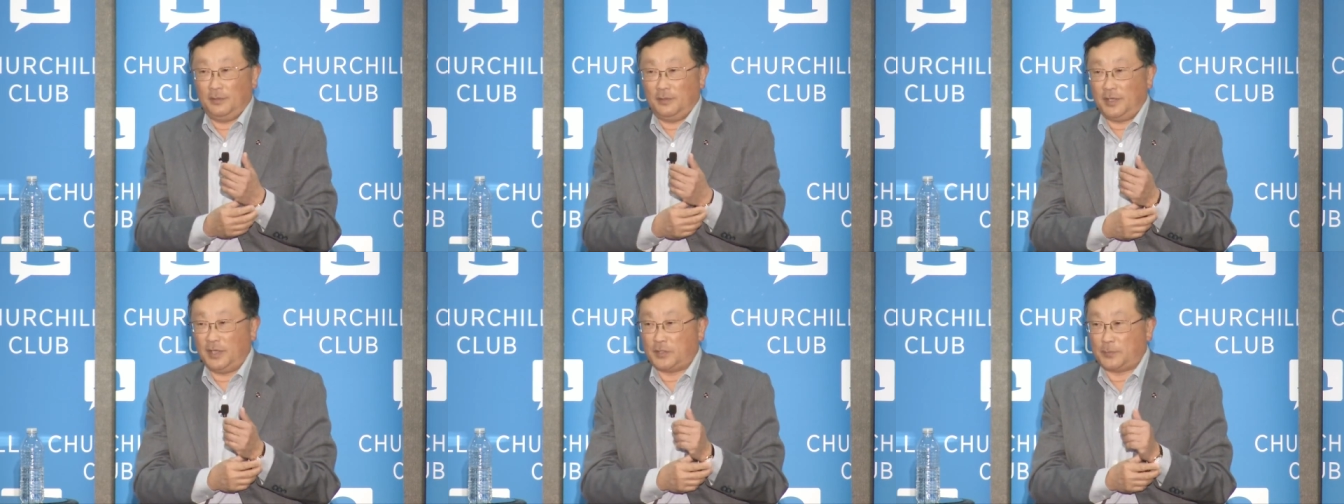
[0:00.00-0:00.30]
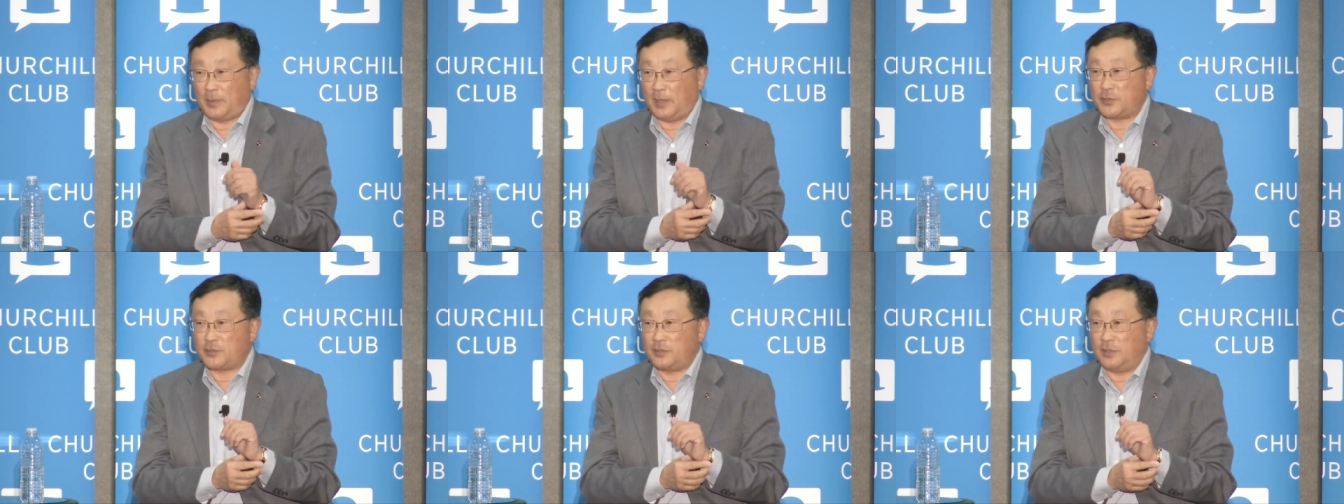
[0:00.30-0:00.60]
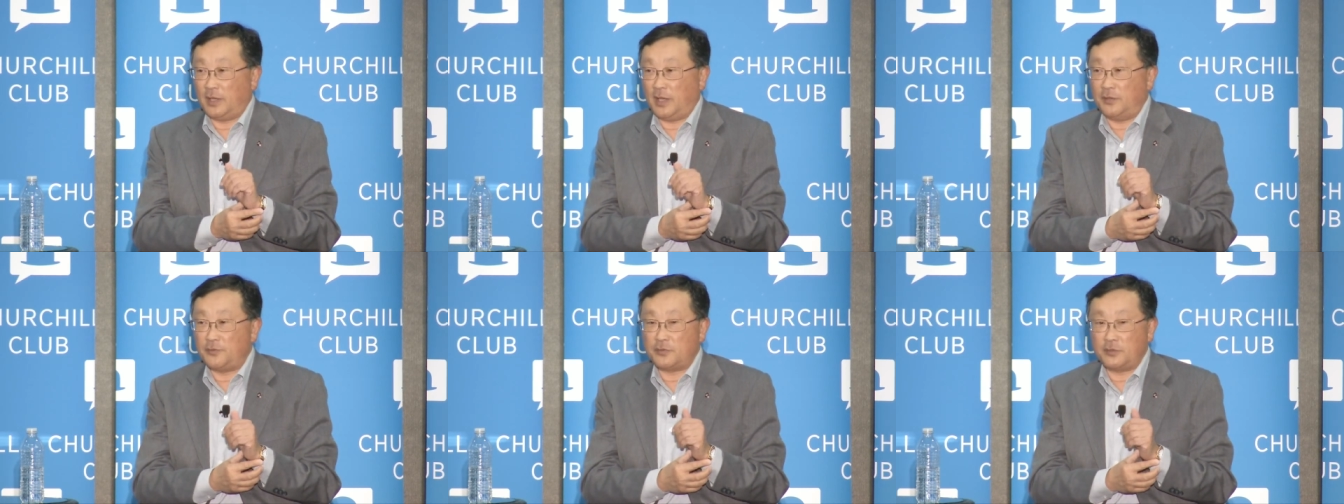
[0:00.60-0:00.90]

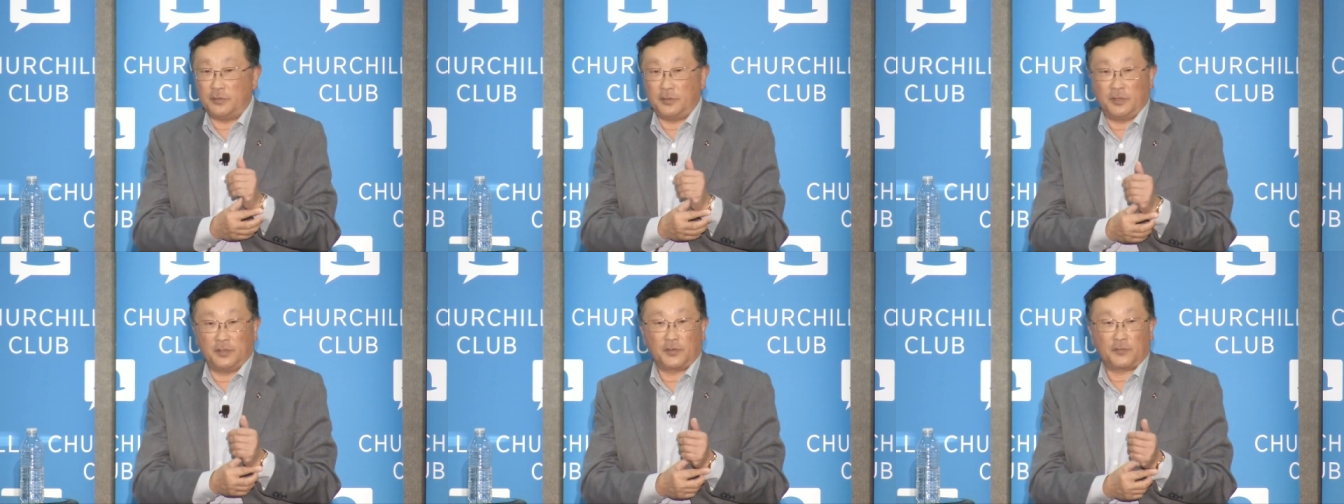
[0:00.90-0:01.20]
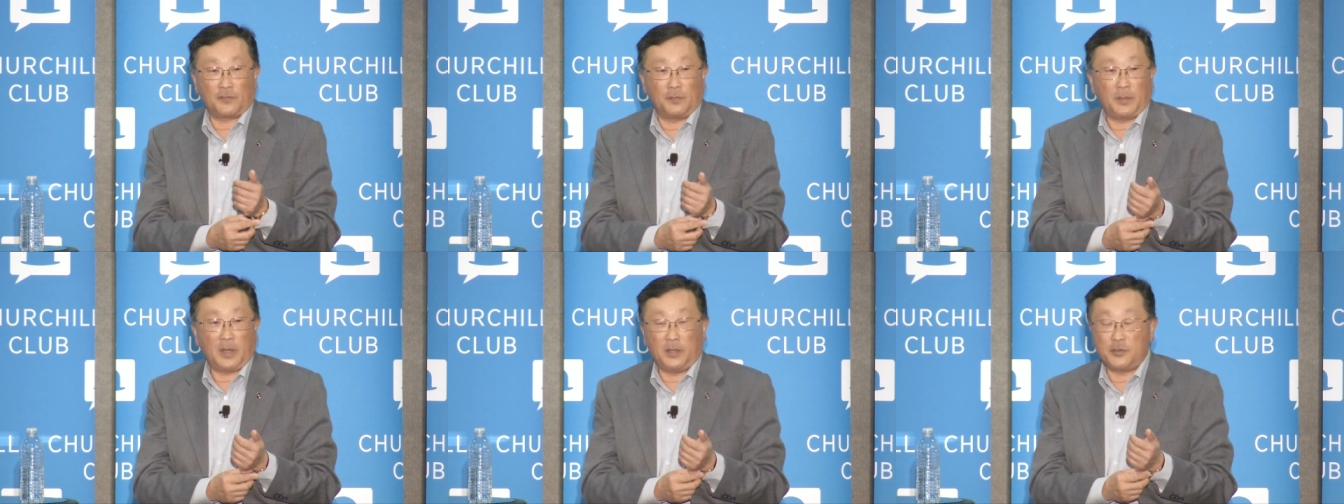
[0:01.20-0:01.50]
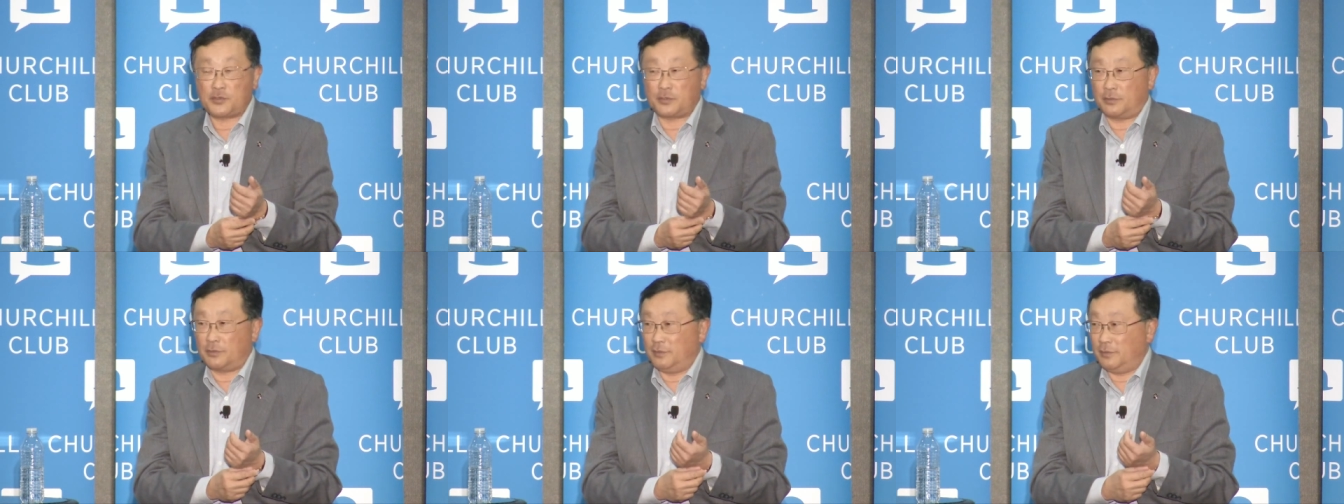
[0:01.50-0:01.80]
especially engineers from
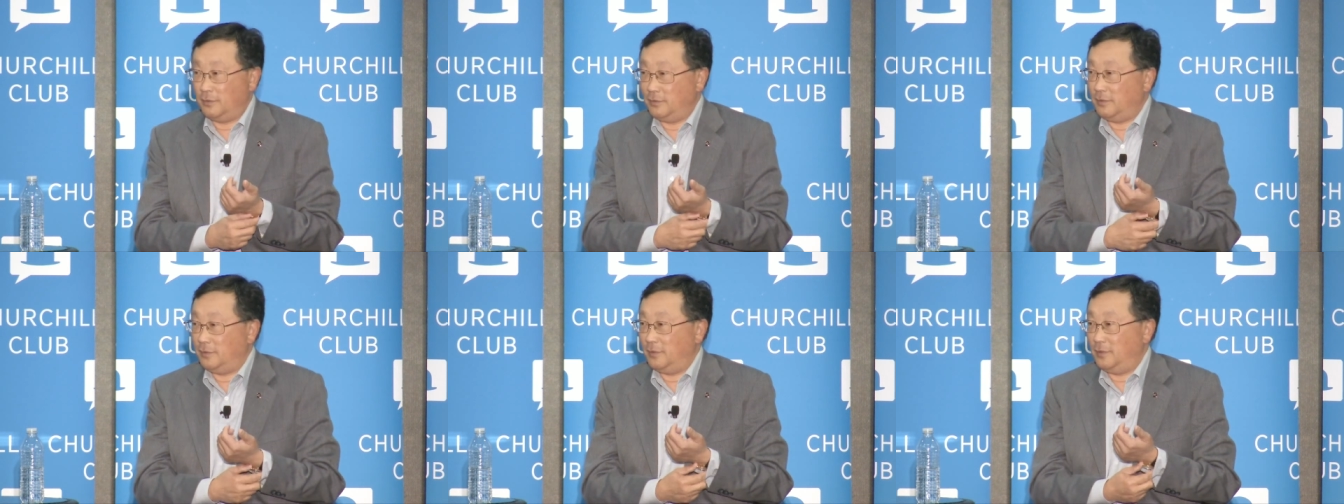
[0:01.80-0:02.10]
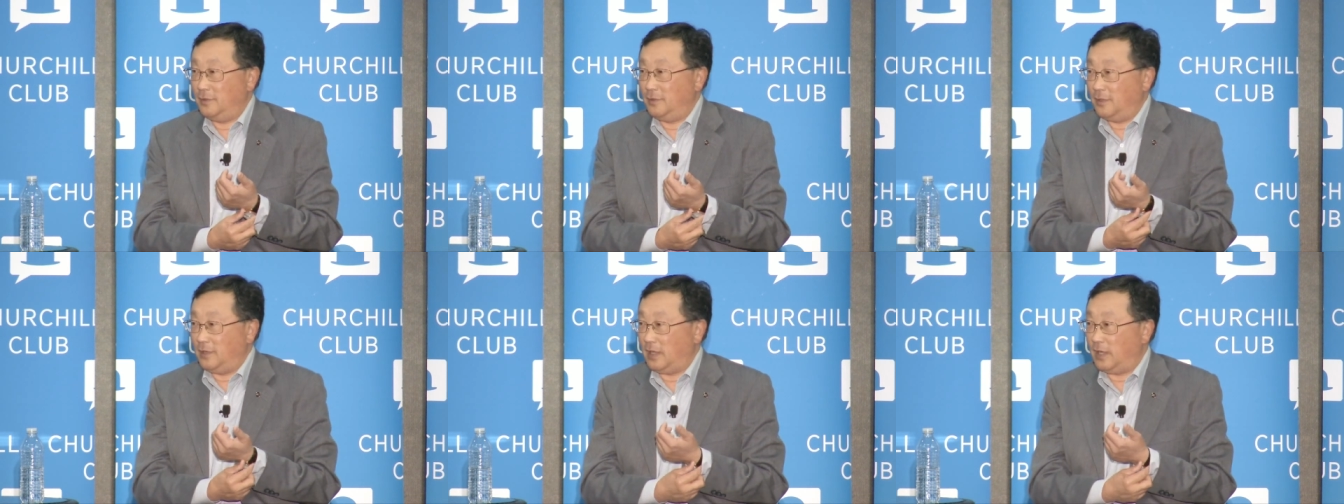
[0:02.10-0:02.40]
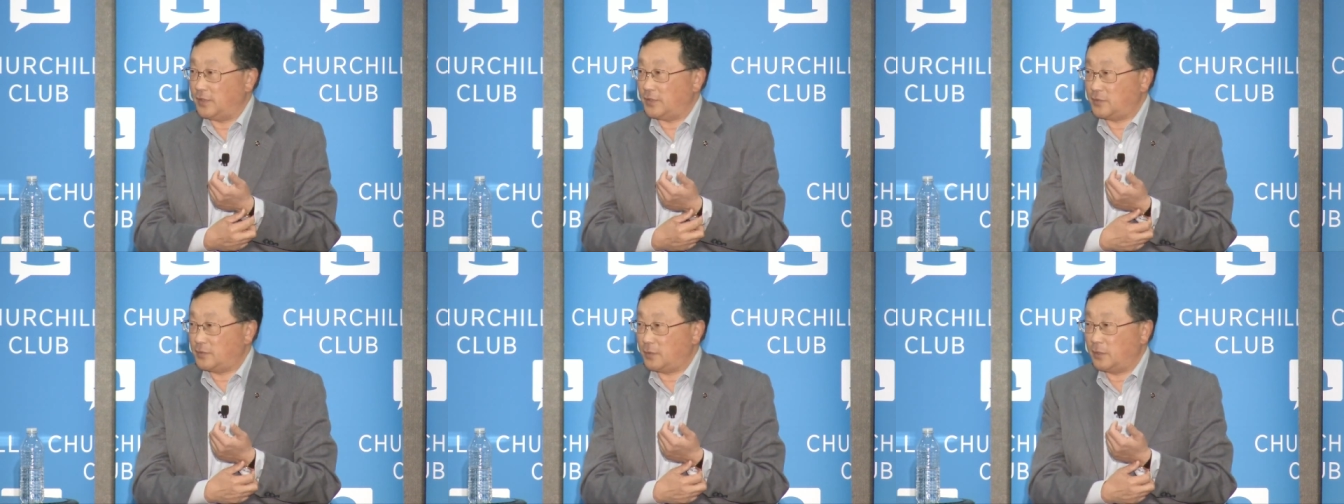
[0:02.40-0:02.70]
Asia,
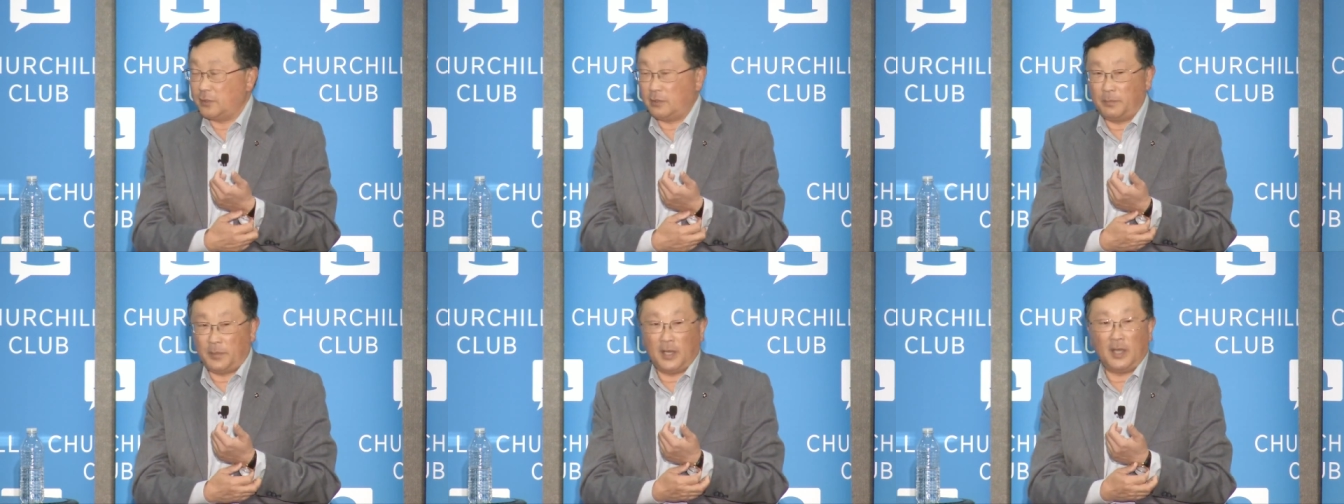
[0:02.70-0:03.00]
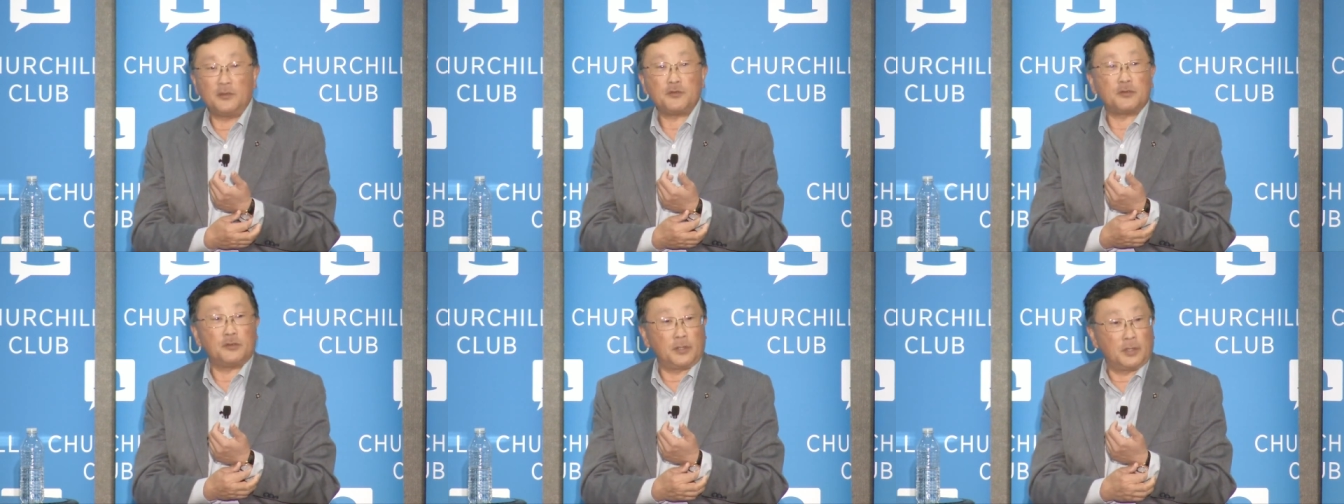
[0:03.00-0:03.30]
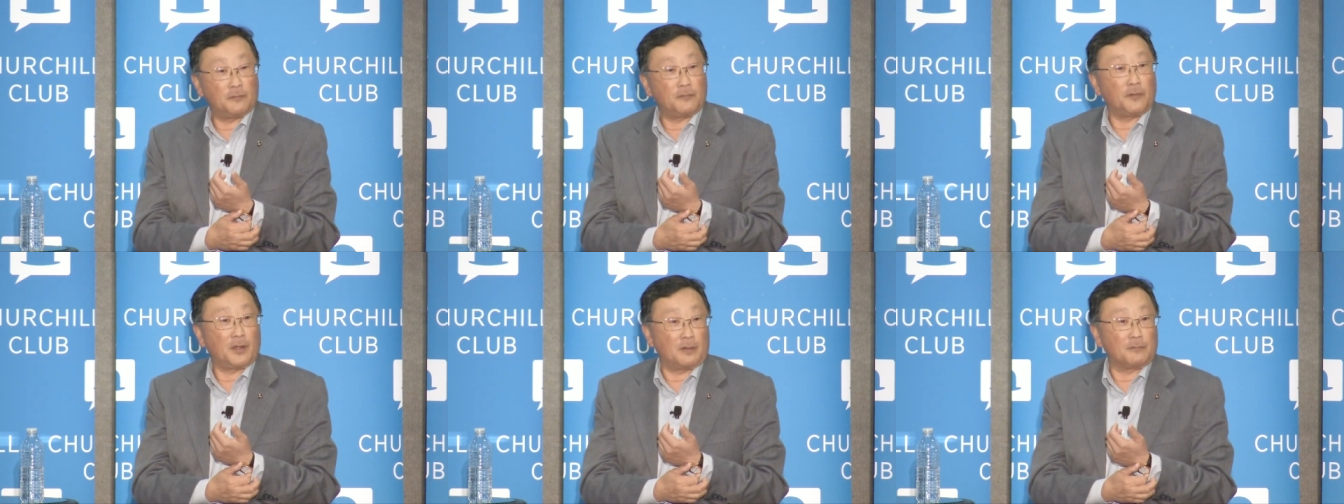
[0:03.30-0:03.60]
as going to be
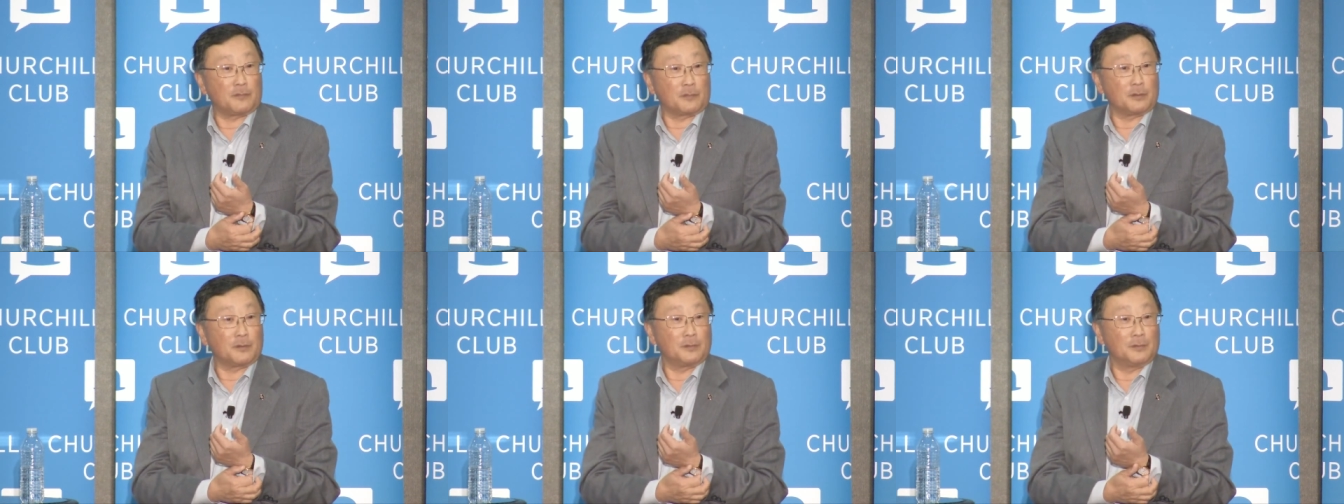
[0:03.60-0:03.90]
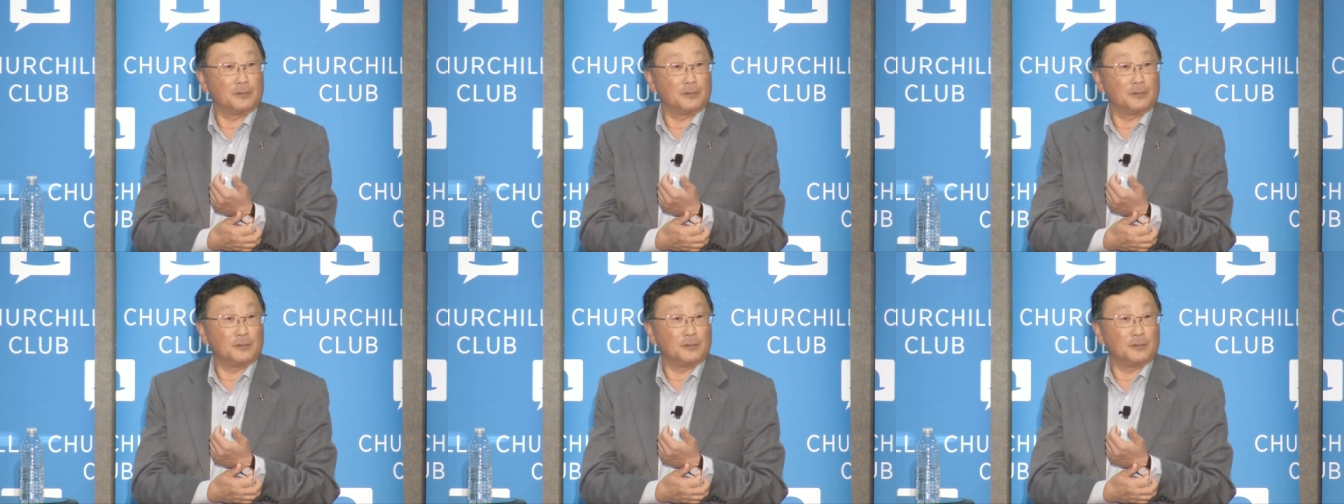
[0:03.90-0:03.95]
engineer forever.